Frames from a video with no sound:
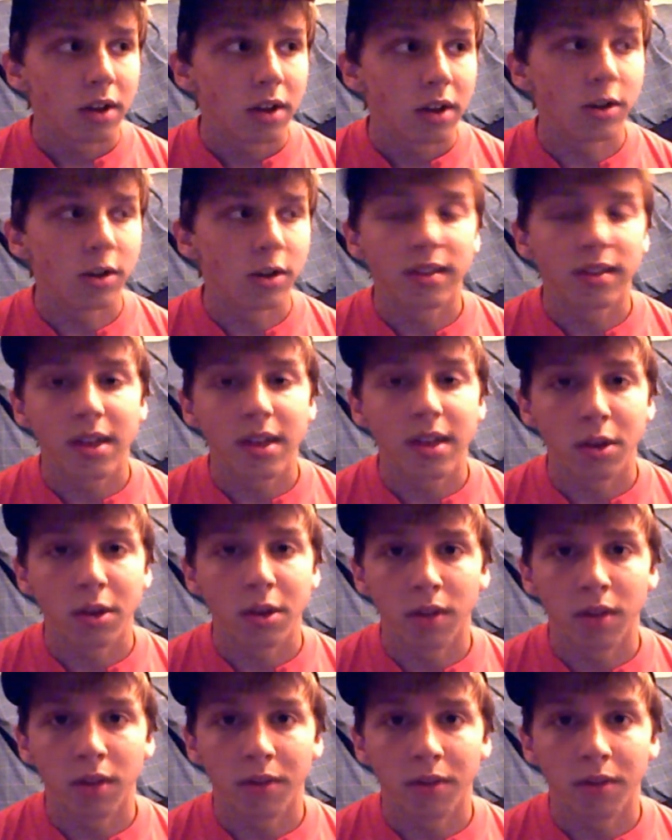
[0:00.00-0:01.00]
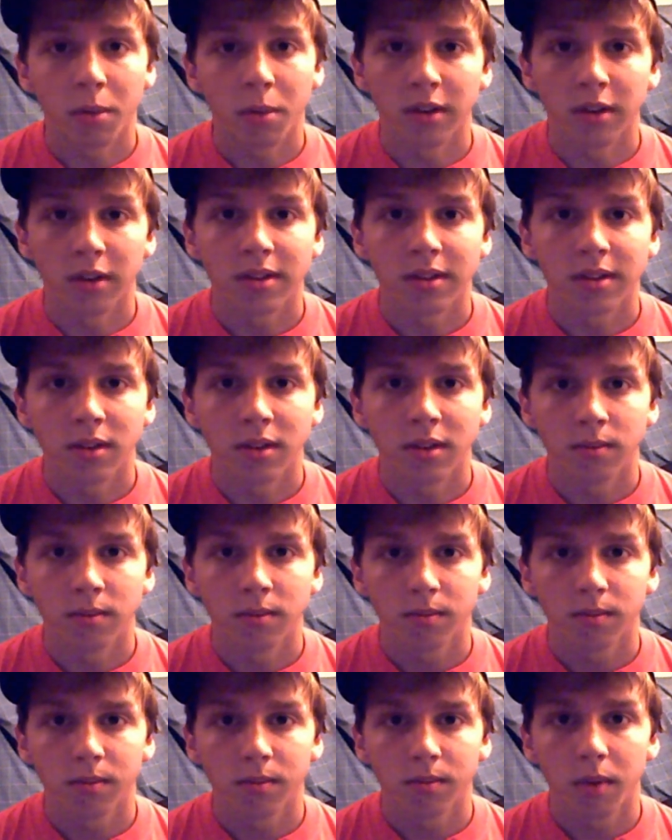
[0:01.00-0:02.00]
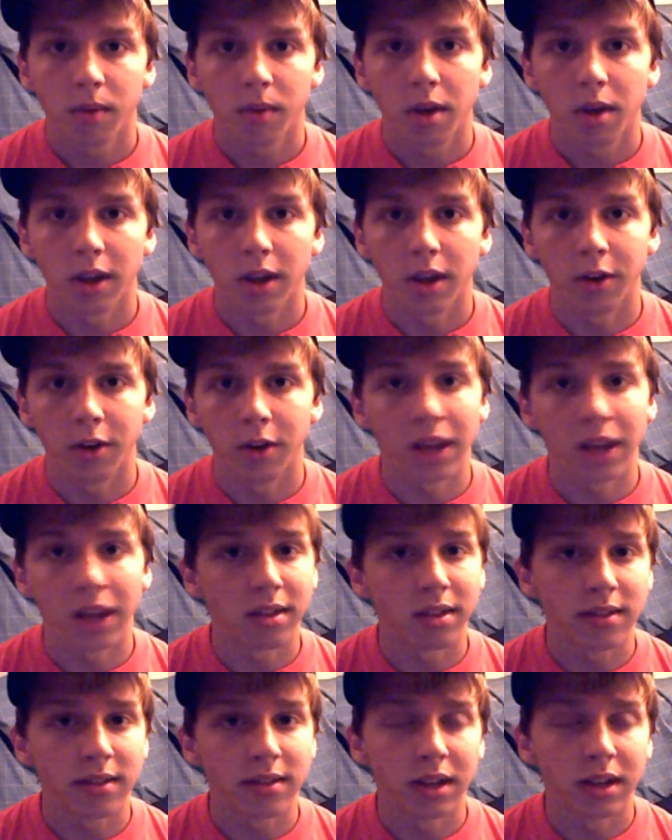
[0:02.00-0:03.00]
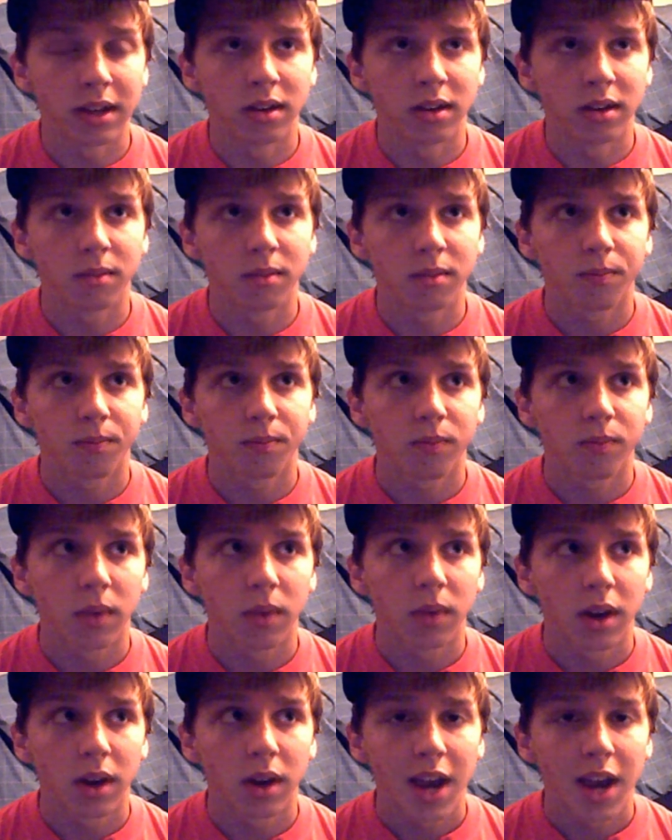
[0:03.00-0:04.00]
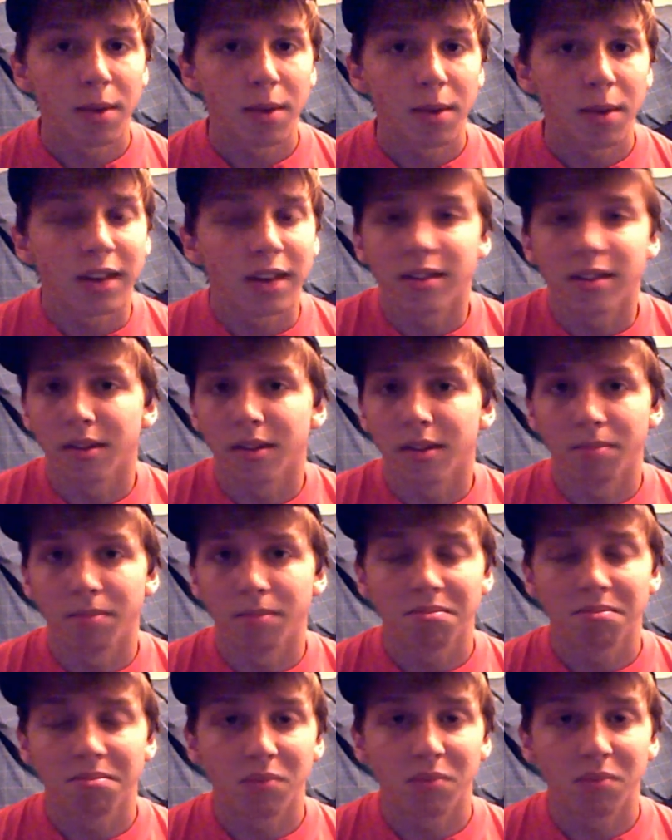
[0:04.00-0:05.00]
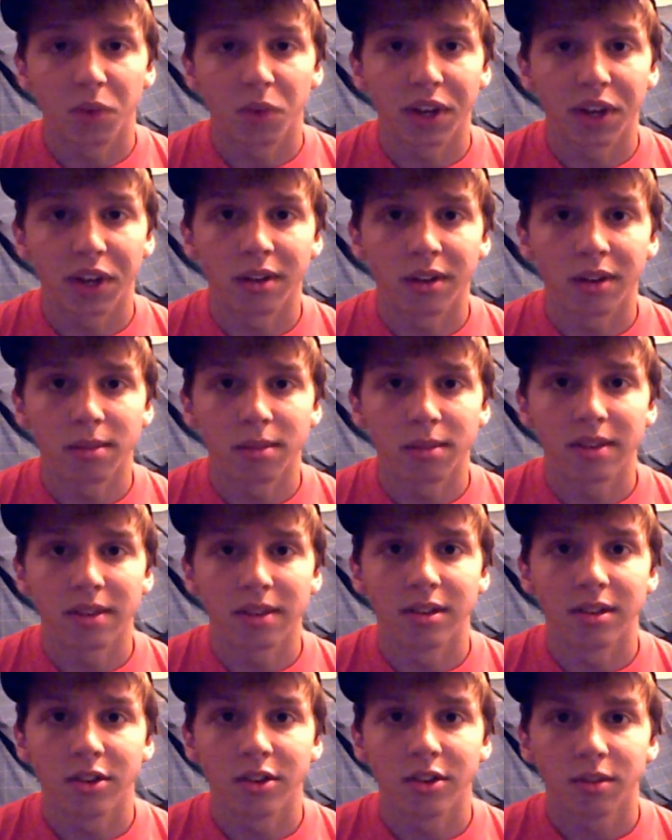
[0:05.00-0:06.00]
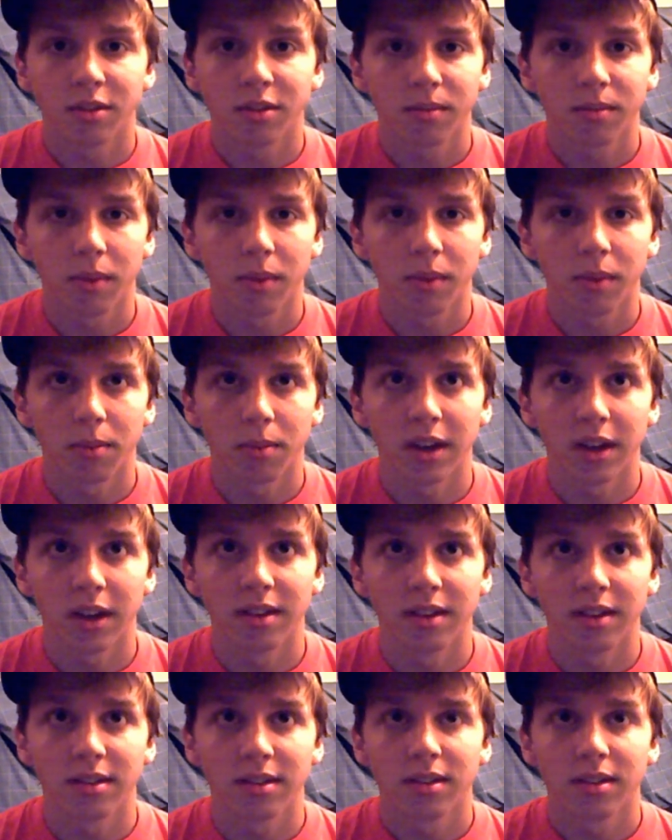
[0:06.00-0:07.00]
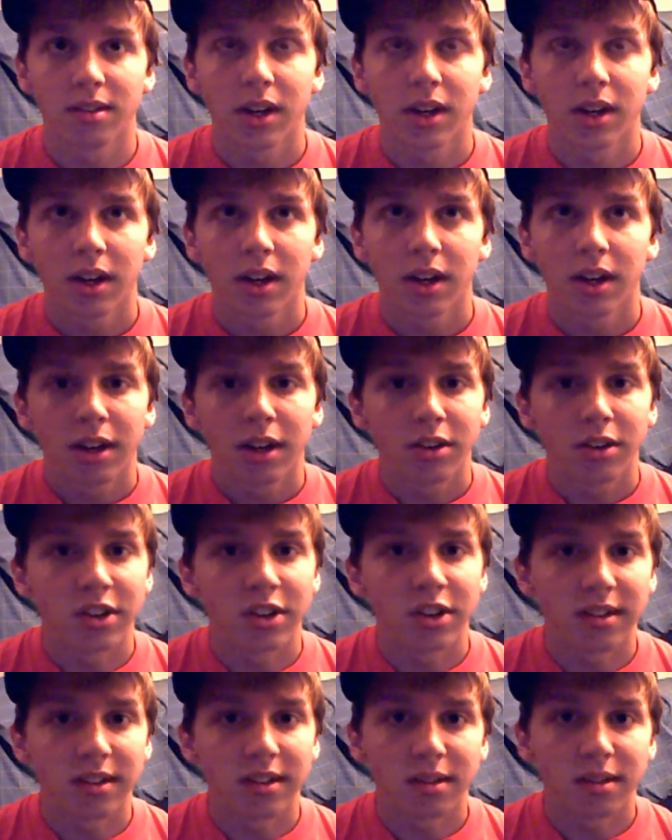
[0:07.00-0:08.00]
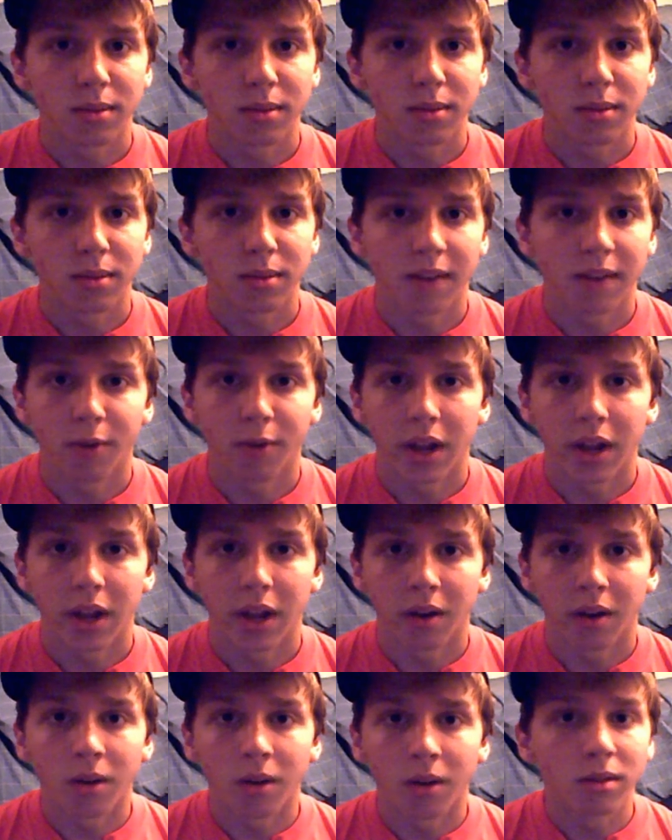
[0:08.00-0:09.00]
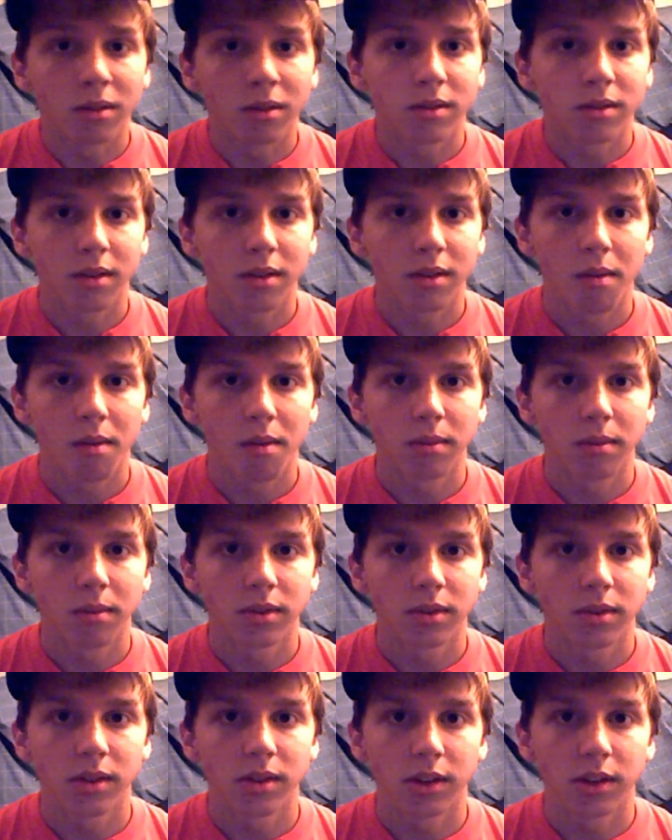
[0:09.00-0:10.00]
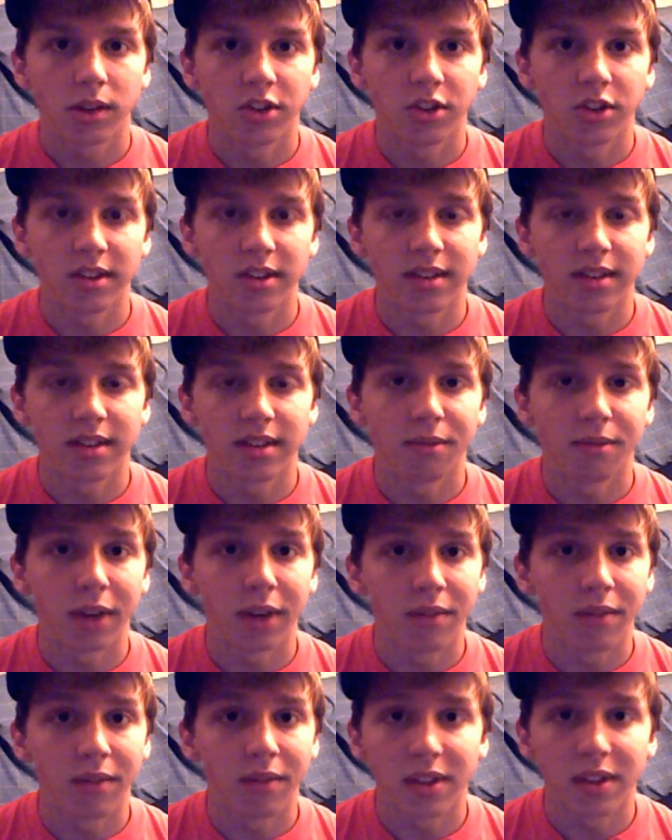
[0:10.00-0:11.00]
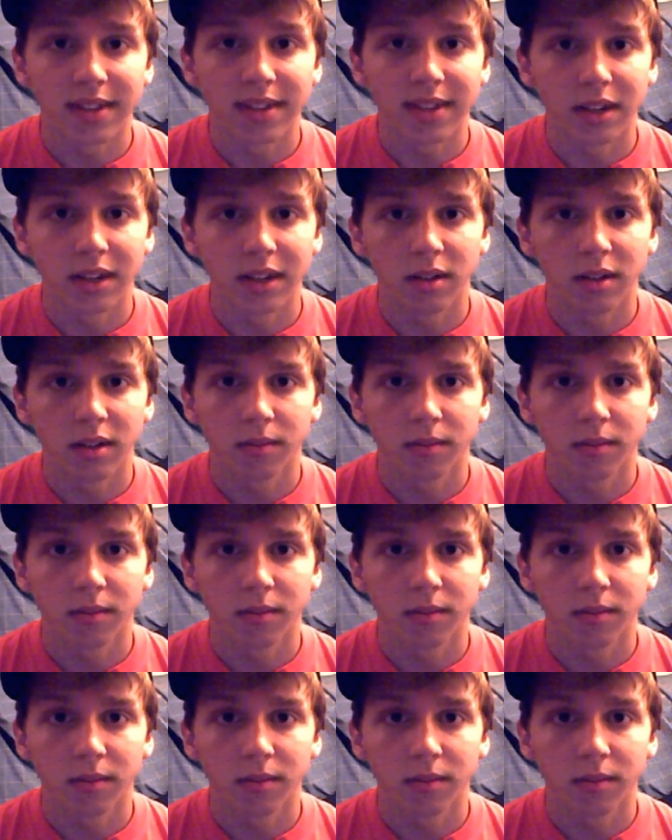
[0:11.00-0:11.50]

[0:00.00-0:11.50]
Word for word: You can say that you love the person, and you hate the sin. That is just a ridiculous message because Jesus was not for that at all. Jesus said, Forgive the sin,